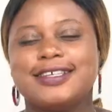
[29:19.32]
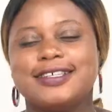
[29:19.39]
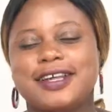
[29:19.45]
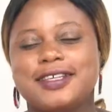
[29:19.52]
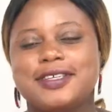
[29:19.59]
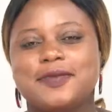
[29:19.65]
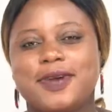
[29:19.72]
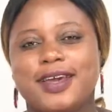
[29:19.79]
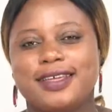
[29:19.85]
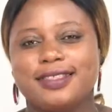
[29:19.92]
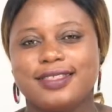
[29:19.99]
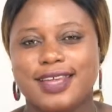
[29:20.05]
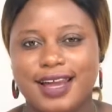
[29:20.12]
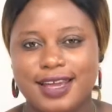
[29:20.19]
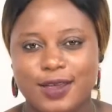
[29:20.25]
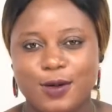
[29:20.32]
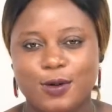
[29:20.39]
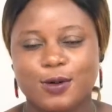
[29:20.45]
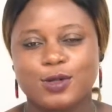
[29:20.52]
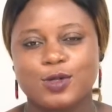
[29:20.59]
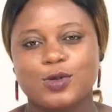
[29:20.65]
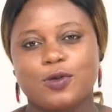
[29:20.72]
gentlemen, thank you
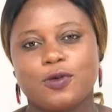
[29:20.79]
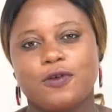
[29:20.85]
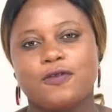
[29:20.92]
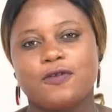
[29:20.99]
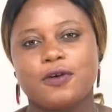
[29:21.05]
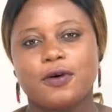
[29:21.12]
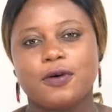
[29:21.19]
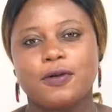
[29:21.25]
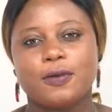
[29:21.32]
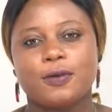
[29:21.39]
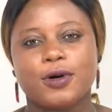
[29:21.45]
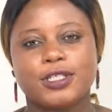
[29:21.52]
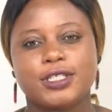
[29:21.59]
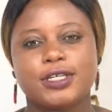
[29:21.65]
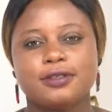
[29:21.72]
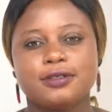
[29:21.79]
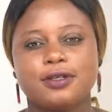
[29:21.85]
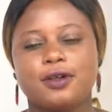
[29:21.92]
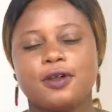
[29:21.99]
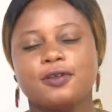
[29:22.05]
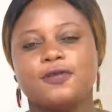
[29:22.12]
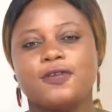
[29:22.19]
also for watching.
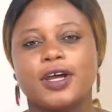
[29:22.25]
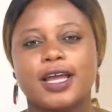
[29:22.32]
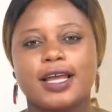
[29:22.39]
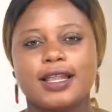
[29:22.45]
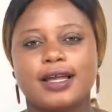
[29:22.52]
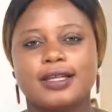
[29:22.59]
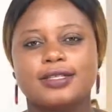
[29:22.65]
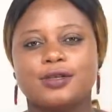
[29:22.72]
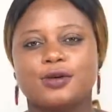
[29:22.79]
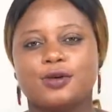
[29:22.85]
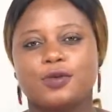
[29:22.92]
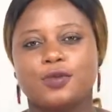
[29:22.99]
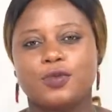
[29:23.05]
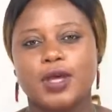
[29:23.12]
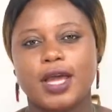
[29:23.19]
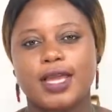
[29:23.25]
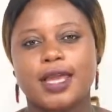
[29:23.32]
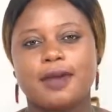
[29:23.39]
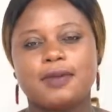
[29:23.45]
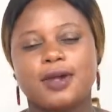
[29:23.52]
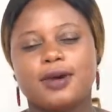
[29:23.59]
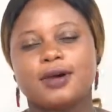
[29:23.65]
Do not forget that we are
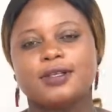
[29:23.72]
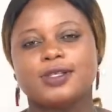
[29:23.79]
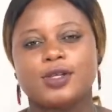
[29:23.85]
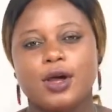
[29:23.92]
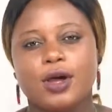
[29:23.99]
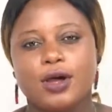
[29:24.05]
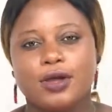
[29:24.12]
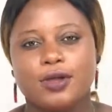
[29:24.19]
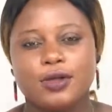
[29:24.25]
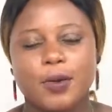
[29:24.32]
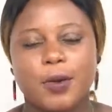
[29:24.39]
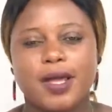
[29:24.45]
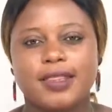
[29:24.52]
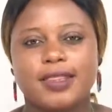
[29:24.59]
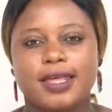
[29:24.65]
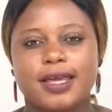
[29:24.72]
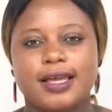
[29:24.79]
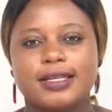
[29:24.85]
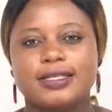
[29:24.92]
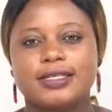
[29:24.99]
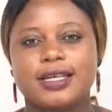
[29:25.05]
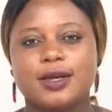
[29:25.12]
here because you are
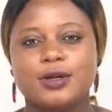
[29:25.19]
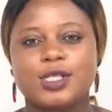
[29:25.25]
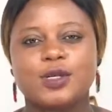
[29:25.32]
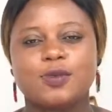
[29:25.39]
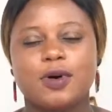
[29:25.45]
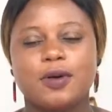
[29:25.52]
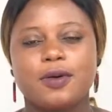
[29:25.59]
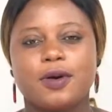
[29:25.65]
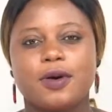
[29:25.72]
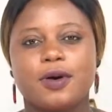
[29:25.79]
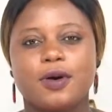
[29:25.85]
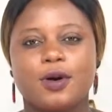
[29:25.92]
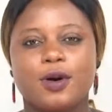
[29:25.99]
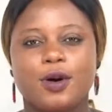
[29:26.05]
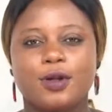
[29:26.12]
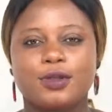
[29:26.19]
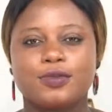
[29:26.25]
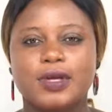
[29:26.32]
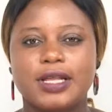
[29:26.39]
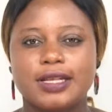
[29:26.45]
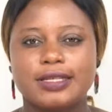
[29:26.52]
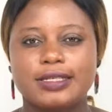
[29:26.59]
there. See you tomorrow, God
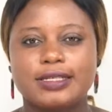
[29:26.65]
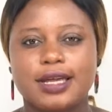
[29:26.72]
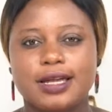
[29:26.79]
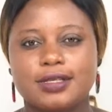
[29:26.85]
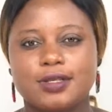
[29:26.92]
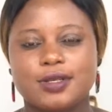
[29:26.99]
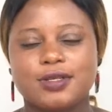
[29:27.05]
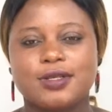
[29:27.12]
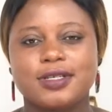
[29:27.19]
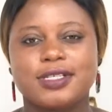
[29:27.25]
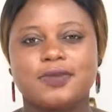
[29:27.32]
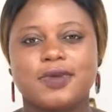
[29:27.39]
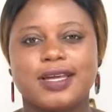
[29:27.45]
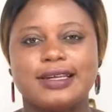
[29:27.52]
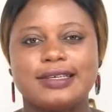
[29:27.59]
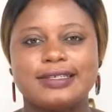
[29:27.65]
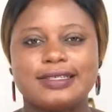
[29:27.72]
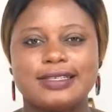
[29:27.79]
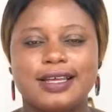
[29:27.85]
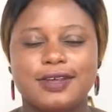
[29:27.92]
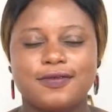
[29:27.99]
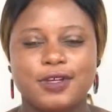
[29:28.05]
willing. Stay tuned to
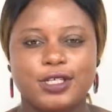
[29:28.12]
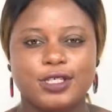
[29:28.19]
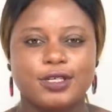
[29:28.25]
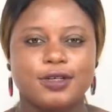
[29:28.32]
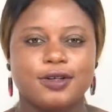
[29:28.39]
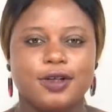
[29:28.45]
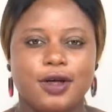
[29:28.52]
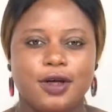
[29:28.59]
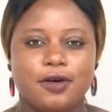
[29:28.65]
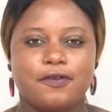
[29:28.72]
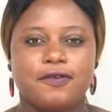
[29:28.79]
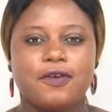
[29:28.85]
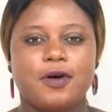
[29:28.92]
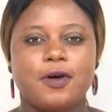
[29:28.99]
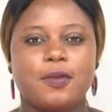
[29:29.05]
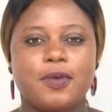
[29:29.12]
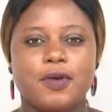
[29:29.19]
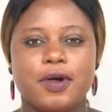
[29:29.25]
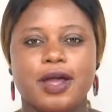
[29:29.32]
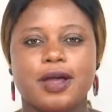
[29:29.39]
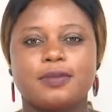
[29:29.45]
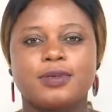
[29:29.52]
DBS Television for
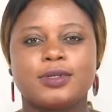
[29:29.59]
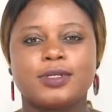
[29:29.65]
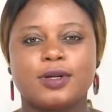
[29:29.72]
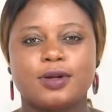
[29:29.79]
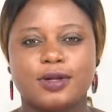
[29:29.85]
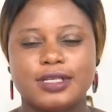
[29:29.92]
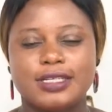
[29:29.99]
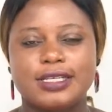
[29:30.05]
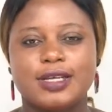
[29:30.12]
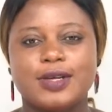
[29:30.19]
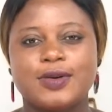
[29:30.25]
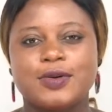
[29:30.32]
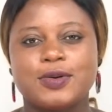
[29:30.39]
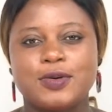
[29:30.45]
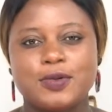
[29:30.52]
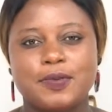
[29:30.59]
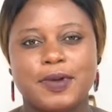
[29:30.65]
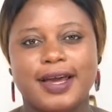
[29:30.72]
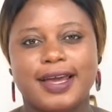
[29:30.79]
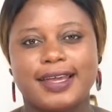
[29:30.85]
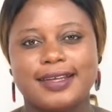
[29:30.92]
programs continue. Goodbye.